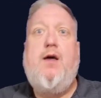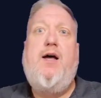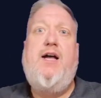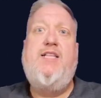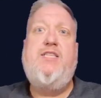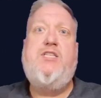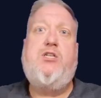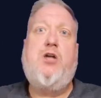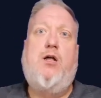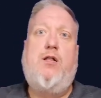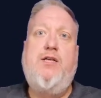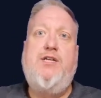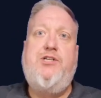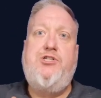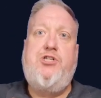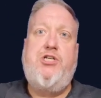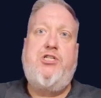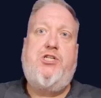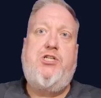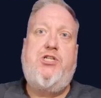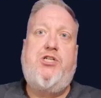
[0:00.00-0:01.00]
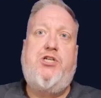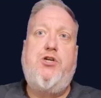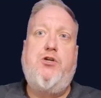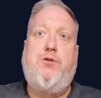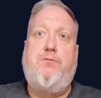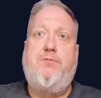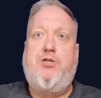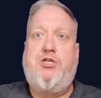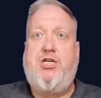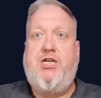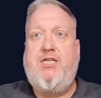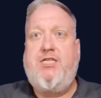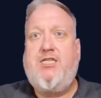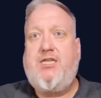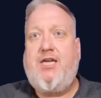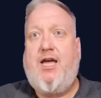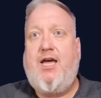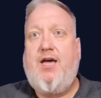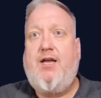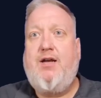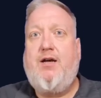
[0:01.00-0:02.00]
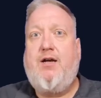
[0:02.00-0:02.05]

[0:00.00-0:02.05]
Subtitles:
Installing ggshield Machine Scan